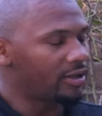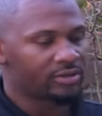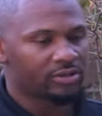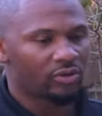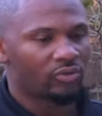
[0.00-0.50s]

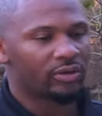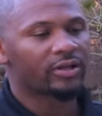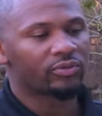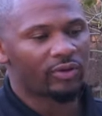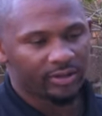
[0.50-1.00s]
And so
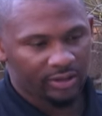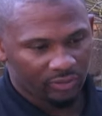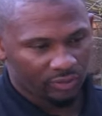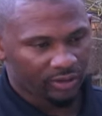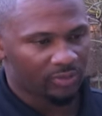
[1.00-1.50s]
that's what I
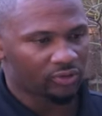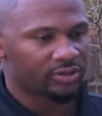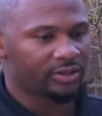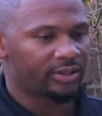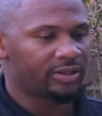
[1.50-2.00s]
did with the
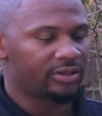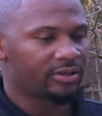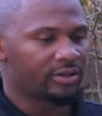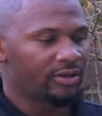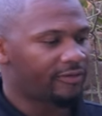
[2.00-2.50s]
most of these,
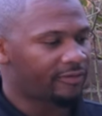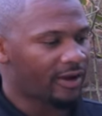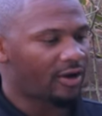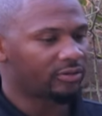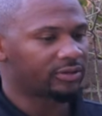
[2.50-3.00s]

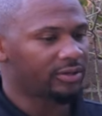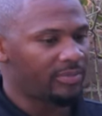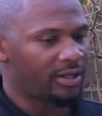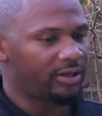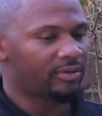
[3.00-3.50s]
found the
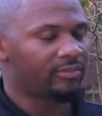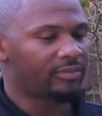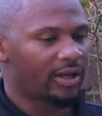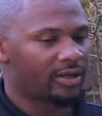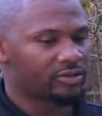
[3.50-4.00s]
medium
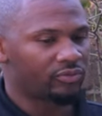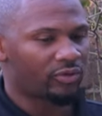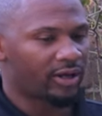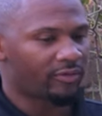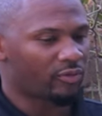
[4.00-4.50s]
as to
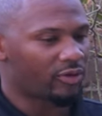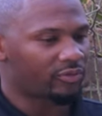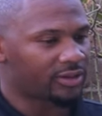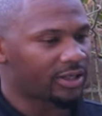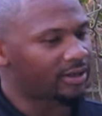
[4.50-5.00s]
what everyone
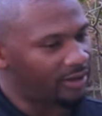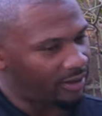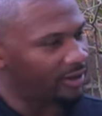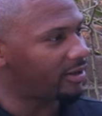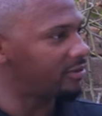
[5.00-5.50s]
was like,
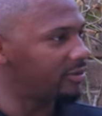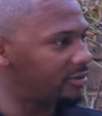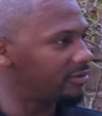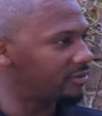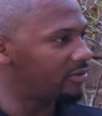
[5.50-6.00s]
eh.
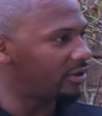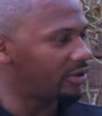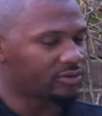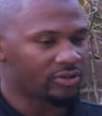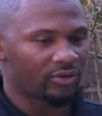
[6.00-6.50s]
You
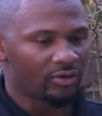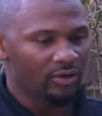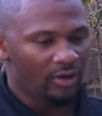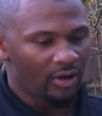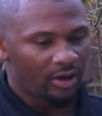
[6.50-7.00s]
know, so
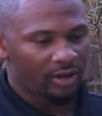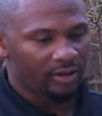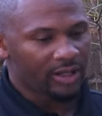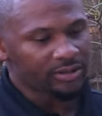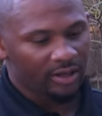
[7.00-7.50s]

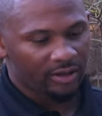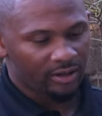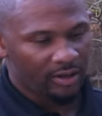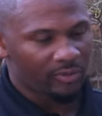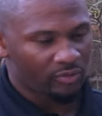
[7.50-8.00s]
that's how I
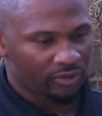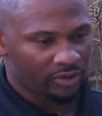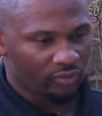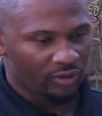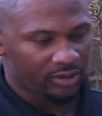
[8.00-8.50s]
came up with
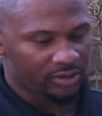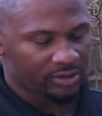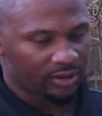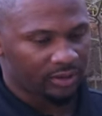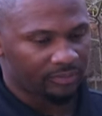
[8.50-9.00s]
the
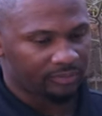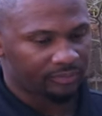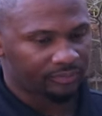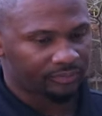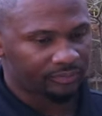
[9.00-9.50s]
ones.
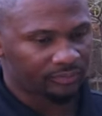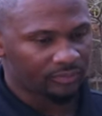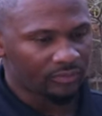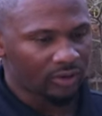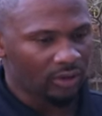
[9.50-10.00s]

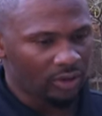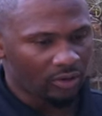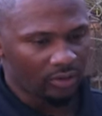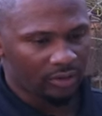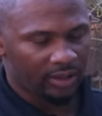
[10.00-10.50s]
You
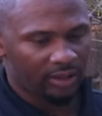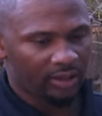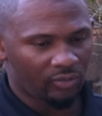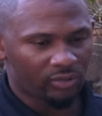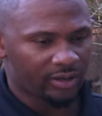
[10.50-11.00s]
know,
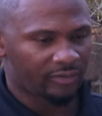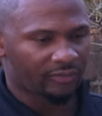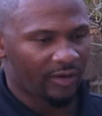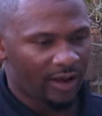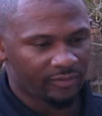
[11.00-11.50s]
again, I wanted
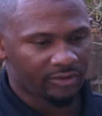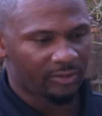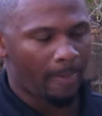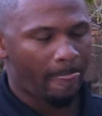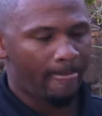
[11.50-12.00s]
to have
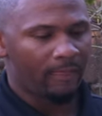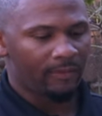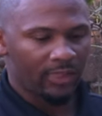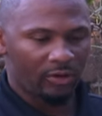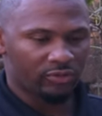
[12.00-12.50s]
some
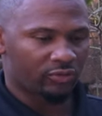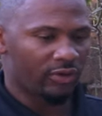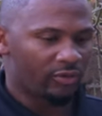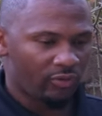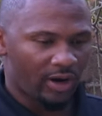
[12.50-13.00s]
that was
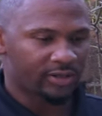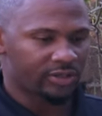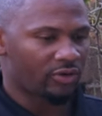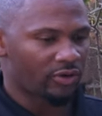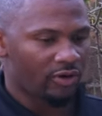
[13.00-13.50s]
red wine to
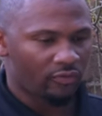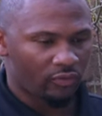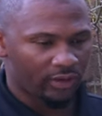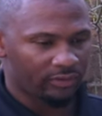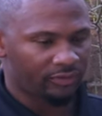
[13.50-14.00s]
start off
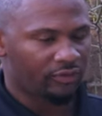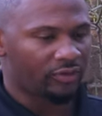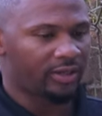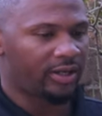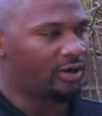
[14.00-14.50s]
with
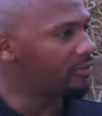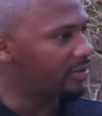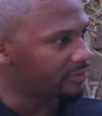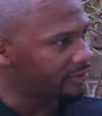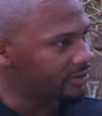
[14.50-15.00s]
for the health
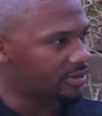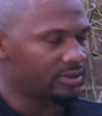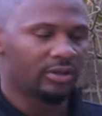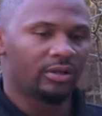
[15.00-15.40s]
benefits.